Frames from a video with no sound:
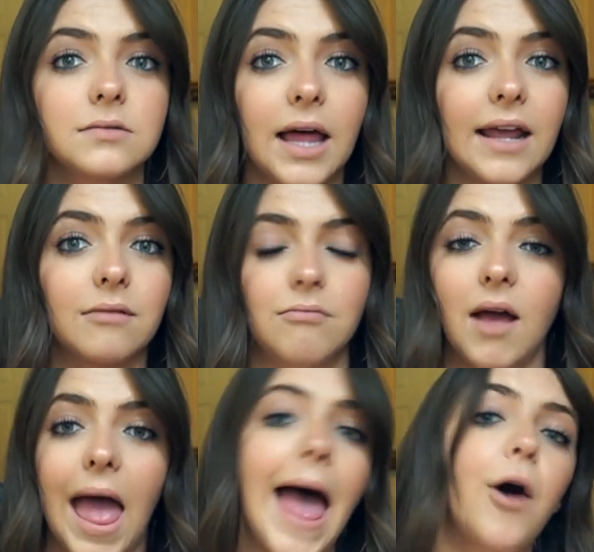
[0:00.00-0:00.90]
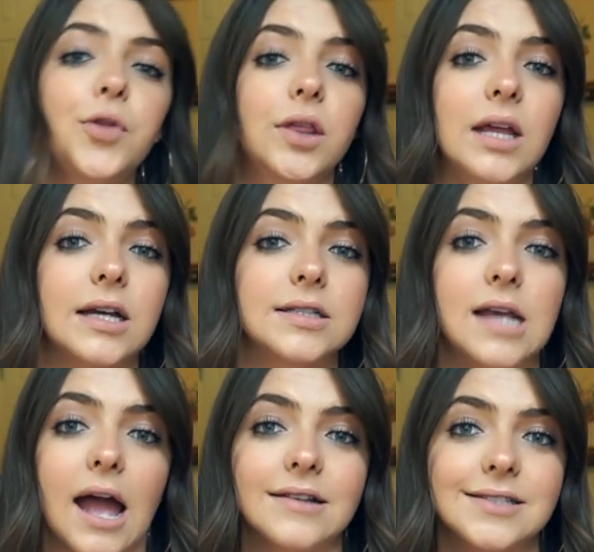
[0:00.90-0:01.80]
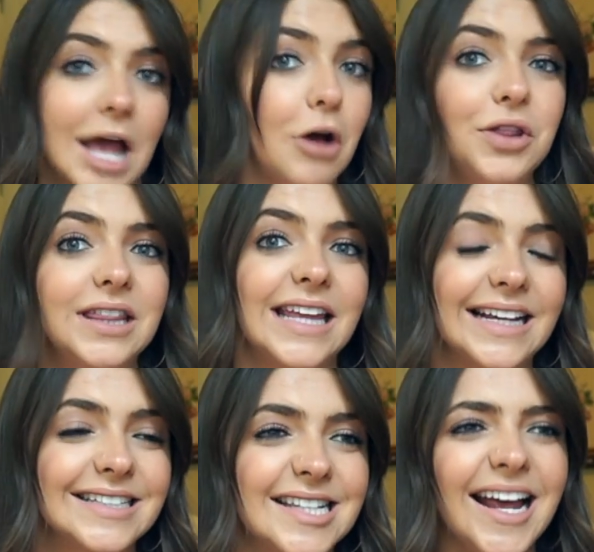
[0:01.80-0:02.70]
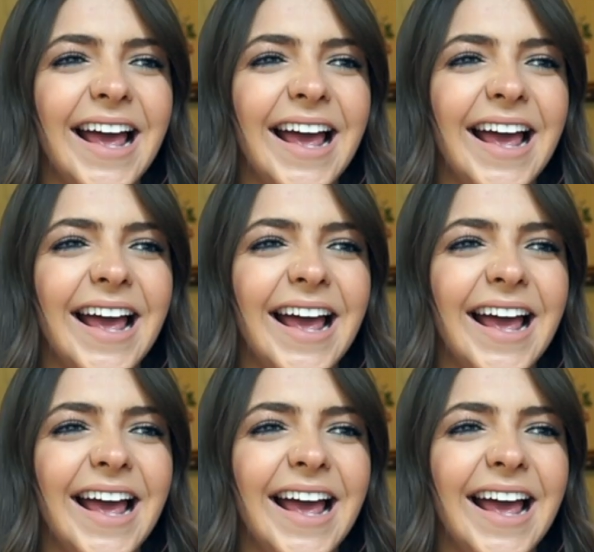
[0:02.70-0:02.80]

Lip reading: like healthy things, guys, healthy things.